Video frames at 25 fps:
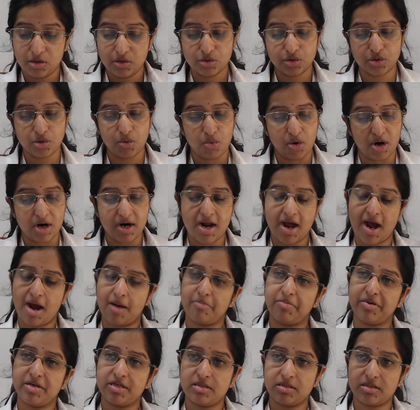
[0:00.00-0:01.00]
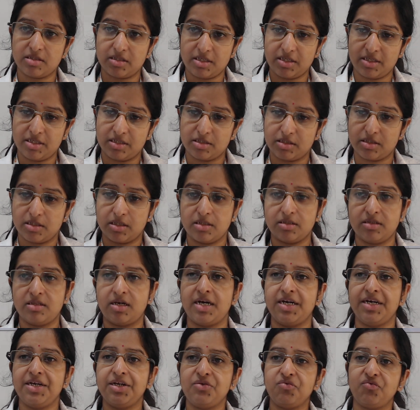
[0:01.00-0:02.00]
So, what happens is
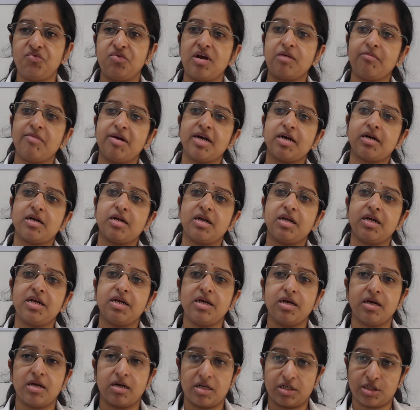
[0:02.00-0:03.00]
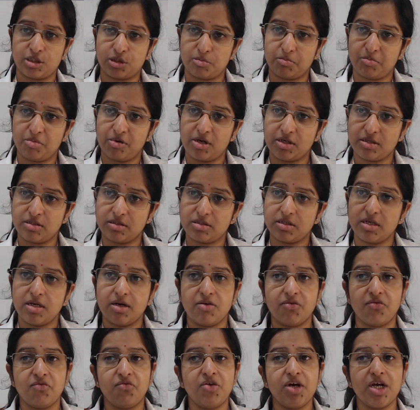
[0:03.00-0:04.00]
the inflammatory response
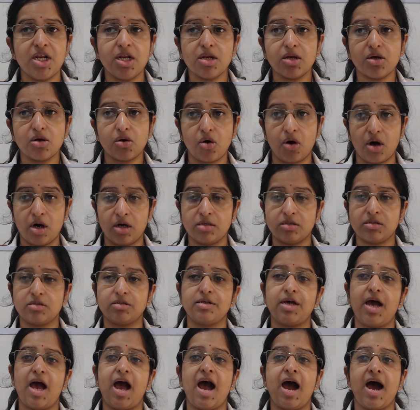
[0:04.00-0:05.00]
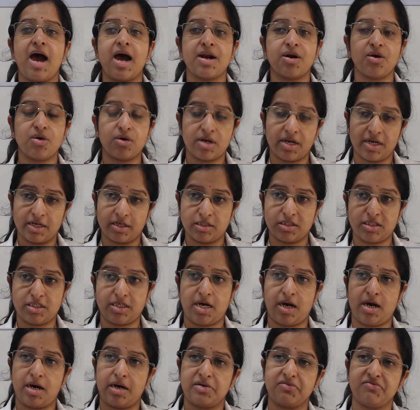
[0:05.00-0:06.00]
will cause
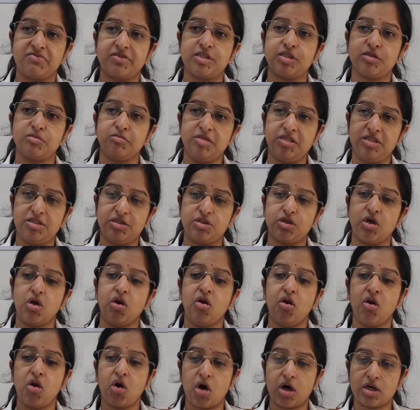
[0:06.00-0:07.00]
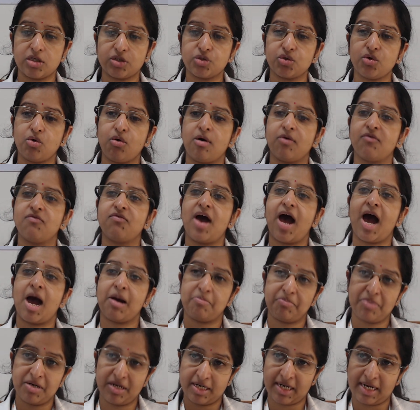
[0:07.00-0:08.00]
anorexia, which means loss of
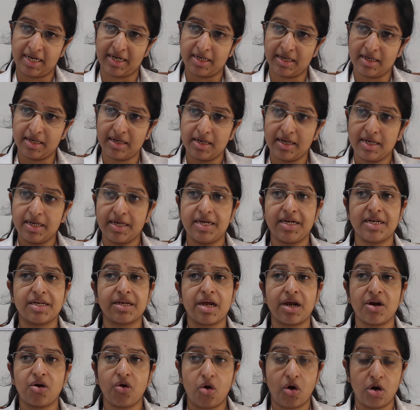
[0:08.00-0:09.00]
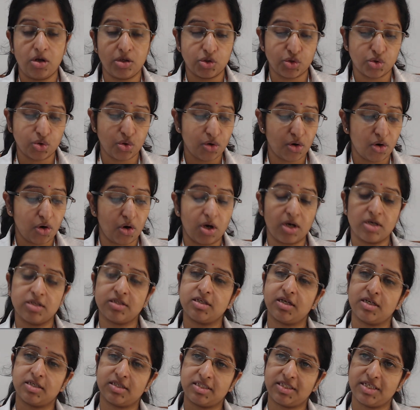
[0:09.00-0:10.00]
appetite. It can also cause
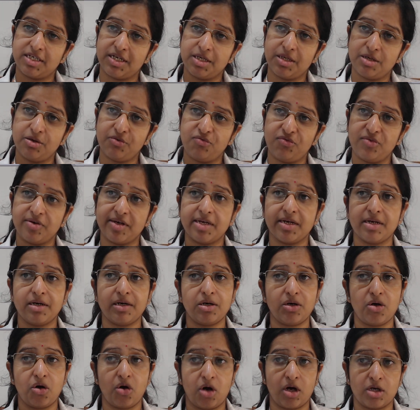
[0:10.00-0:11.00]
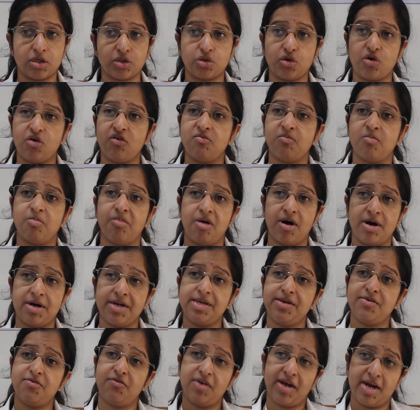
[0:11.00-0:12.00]
a significant loss of
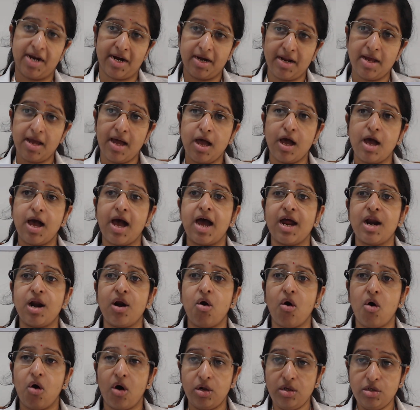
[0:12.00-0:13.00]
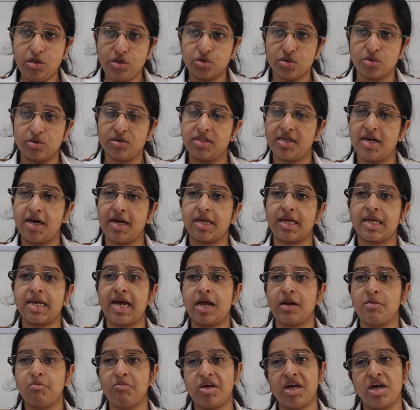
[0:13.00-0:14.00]
body weight, and also there
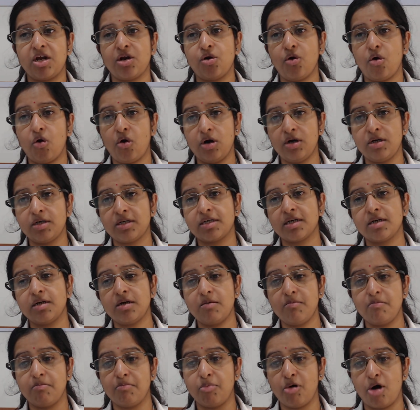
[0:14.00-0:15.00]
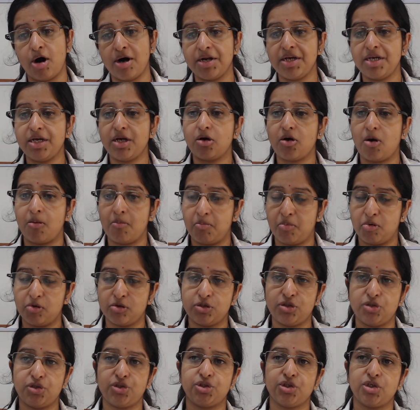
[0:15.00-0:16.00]
can be an altered body
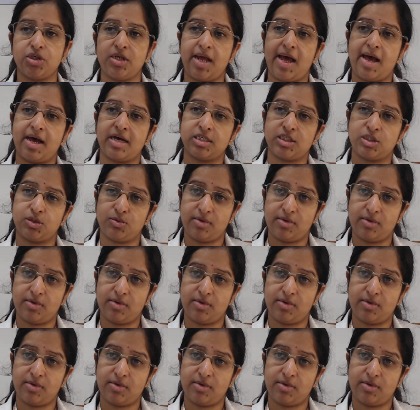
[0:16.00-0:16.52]
composition as